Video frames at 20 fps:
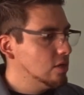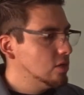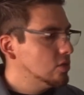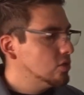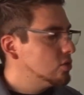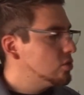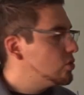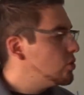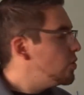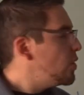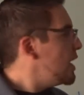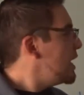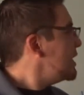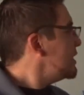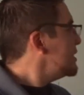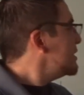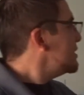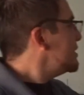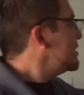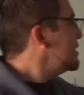So
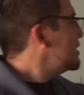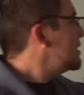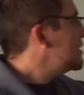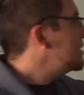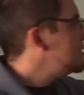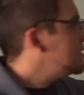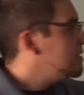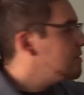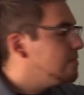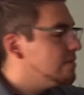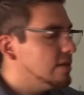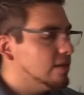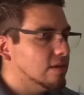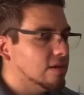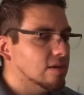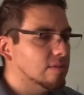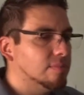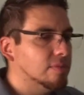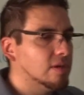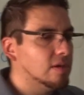antecedent, somebody
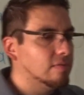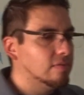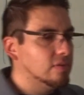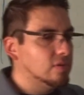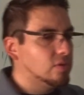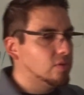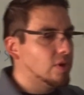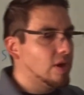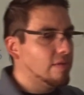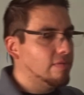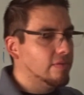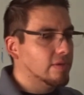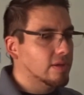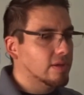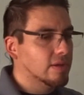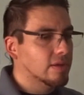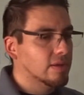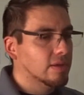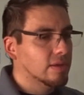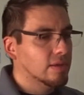cut me off in
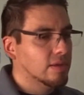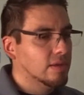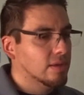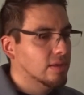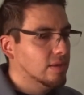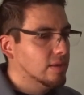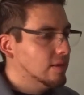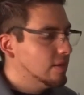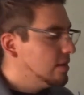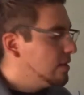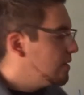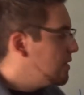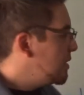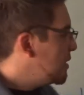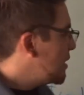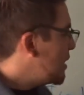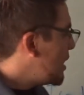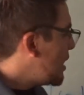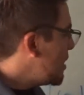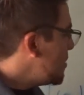traffic.
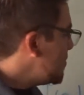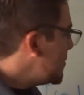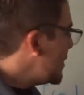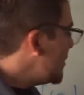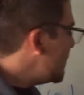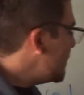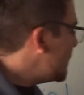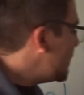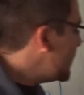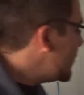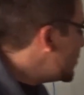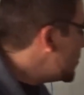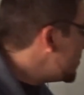I may feel